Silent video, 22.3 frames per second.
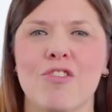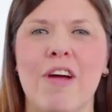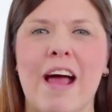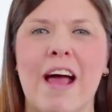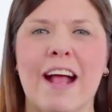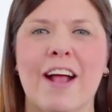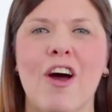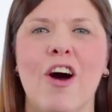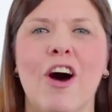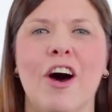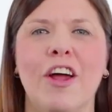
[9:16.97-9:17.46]

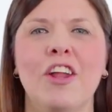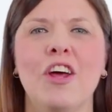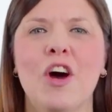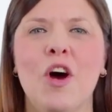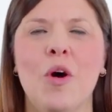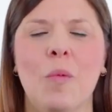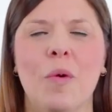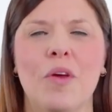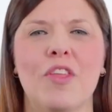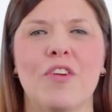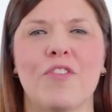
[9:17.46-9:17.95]
crack on
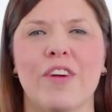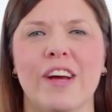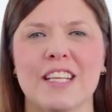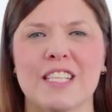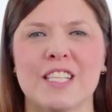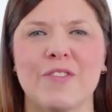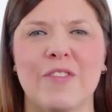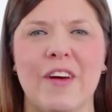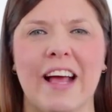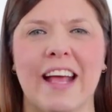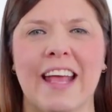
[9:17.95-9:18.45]
with the
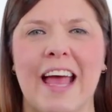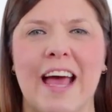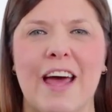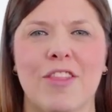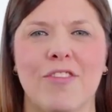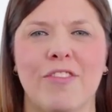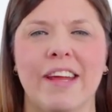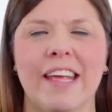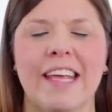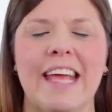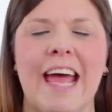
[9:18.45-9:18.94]
rest of our
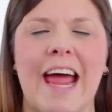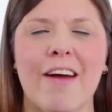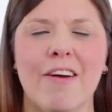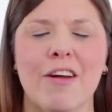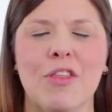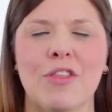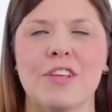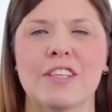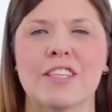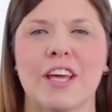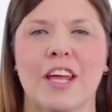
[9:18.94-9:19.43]
gathering.
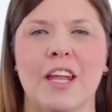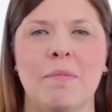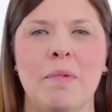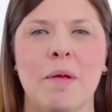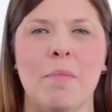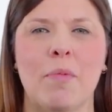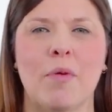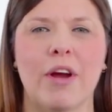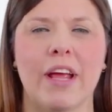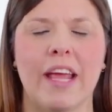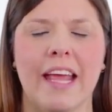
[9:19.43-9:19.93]
Gareth is going to
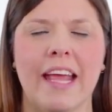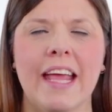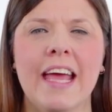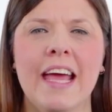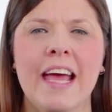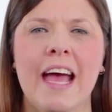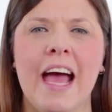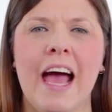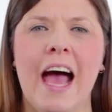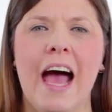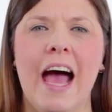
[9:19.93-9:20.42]
be bringing
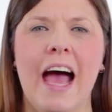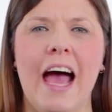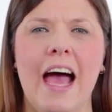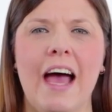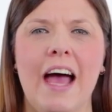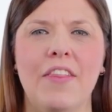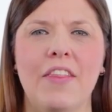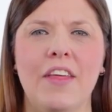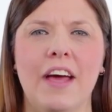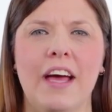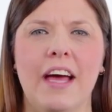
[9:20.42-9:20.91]

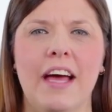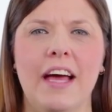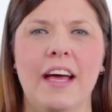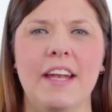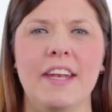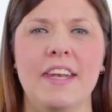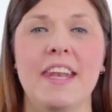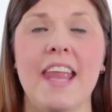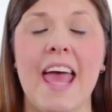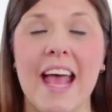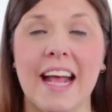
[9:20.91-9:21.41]
uh, the
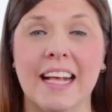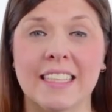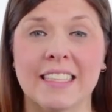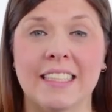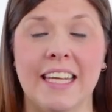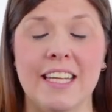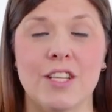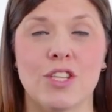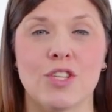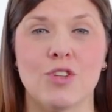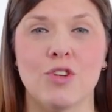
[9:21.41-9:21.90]
next
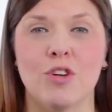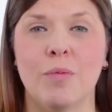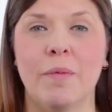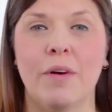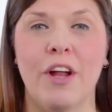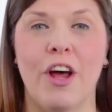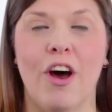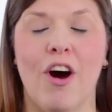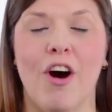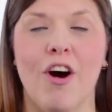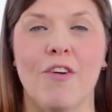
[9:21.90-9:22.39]

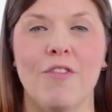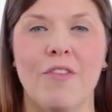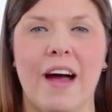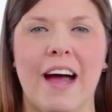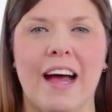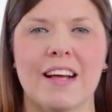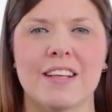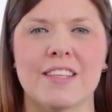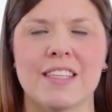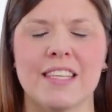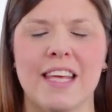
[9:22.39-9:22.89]
instalment of
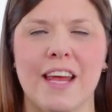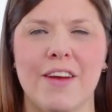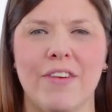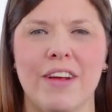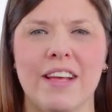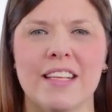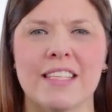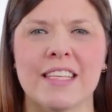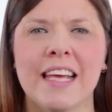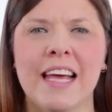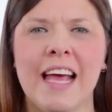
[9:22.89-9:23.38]
our
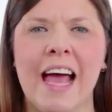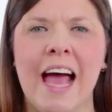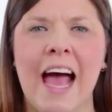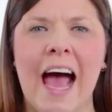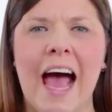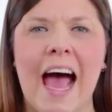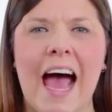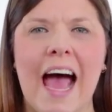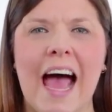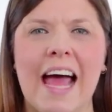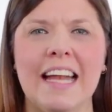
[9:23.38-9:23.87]
series,
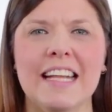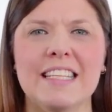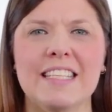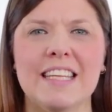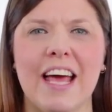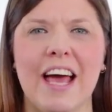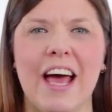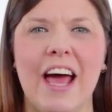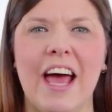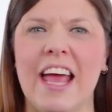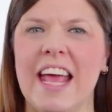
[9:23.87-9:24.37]

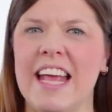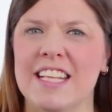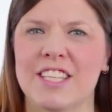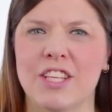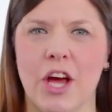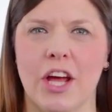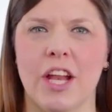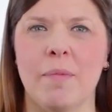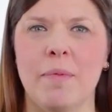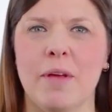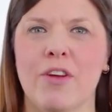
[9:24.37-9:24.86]
and uh, it's
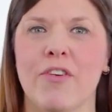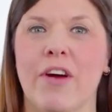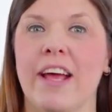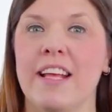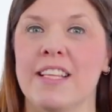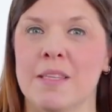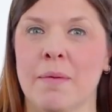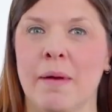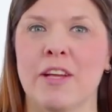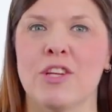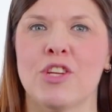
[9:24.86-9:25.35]
going to be
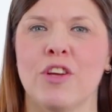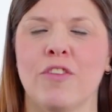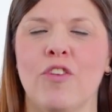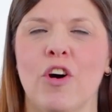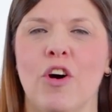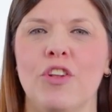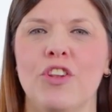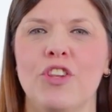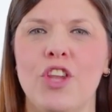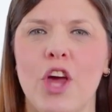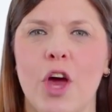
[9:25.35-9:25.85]
great. So make sure you've
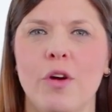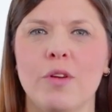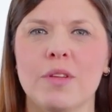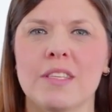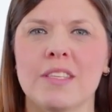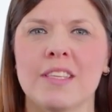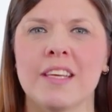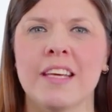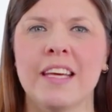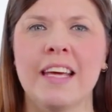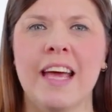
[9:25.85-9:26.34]
got
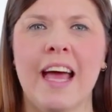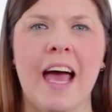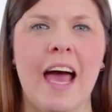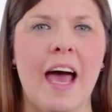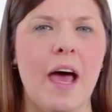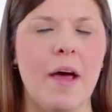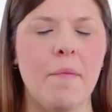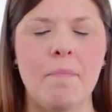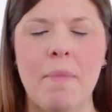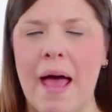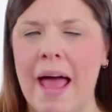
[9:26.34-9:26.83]
notes,
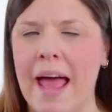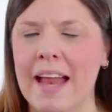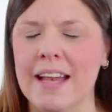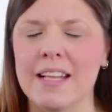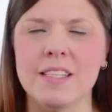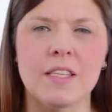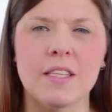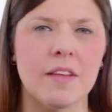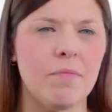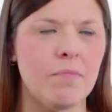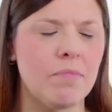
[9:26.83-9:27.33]
uh,
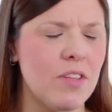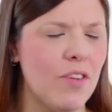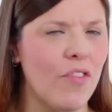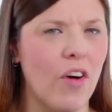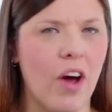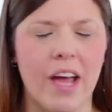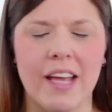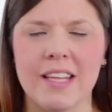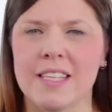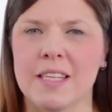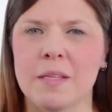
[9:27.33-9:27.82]
pens,
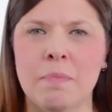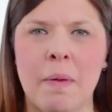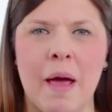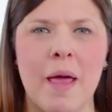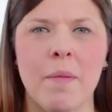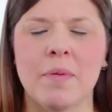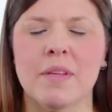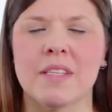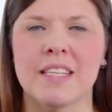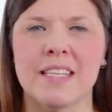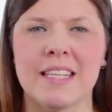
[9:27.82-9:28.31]
devices,
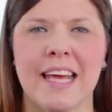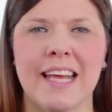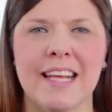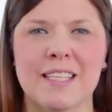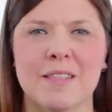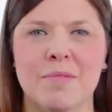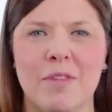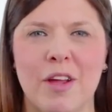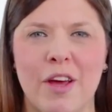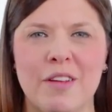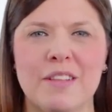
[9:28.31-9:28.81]
papers to
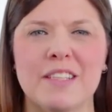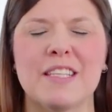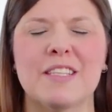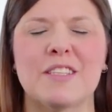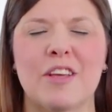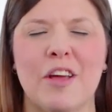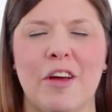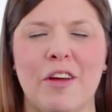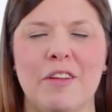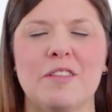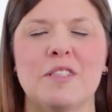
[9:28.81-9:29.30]
take some notes.
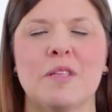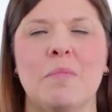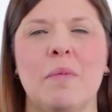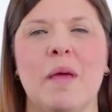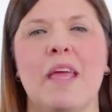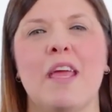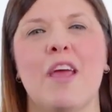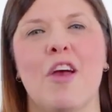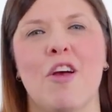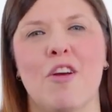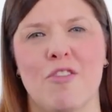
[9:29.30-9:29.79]
It's going to
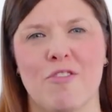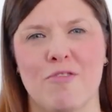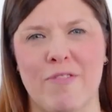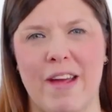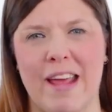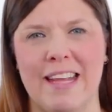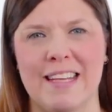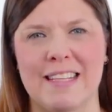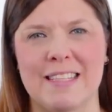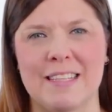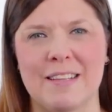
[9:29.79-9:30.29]
be
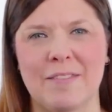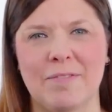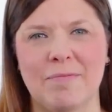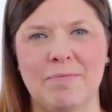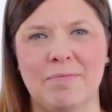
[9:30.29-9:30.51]
great.